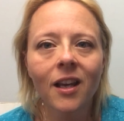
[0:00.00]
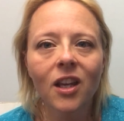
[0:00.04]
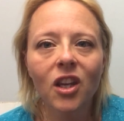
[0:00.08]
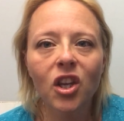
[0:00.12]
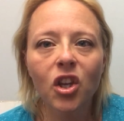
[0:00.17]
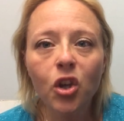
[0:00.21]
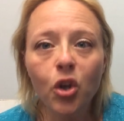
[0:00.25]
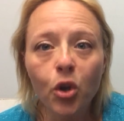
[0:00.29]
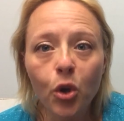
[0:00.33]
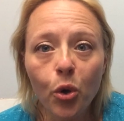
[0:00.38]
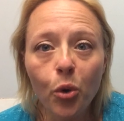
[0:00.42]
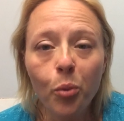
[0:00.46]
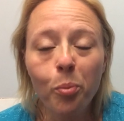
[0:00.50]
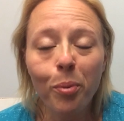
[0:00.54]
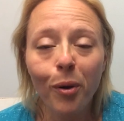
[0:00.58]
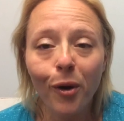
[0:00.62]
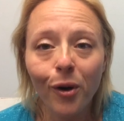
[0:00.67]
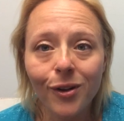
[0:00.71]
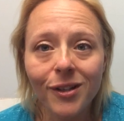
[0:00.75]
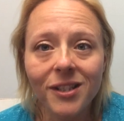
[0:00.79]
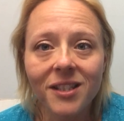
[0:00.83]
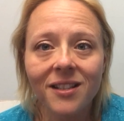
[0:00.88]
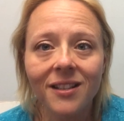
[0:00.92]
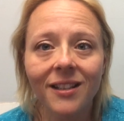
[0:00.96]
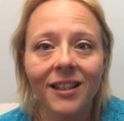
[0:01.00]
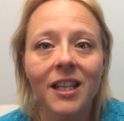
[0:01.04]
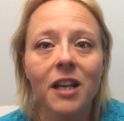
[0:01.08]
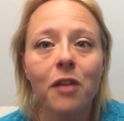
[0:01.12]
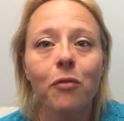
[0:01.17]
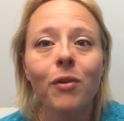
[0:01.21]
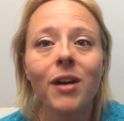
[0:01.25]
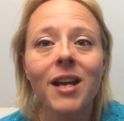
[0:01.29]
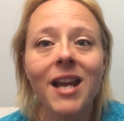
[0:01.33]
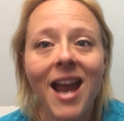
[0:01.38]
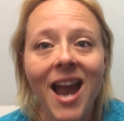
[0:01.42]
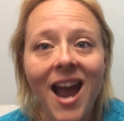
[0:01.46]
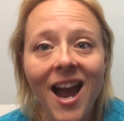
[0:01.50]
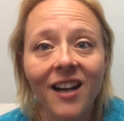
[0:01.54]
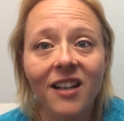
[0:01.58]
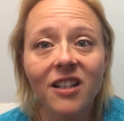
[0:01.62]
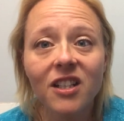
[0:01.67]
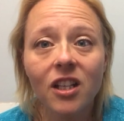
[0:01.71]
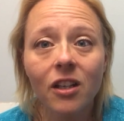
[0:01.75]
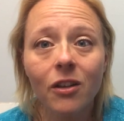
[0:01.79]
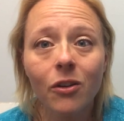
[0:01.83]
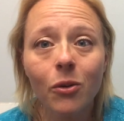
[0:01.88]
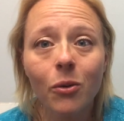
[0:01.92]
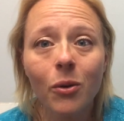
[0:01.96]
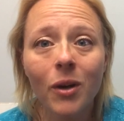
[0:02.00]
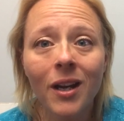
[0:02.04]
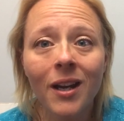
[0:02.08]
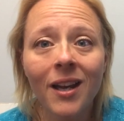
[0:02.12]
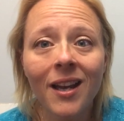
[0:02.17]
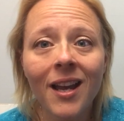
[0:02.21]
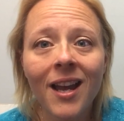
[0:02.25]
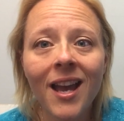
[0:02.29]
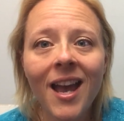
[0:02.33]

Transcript: you personally react to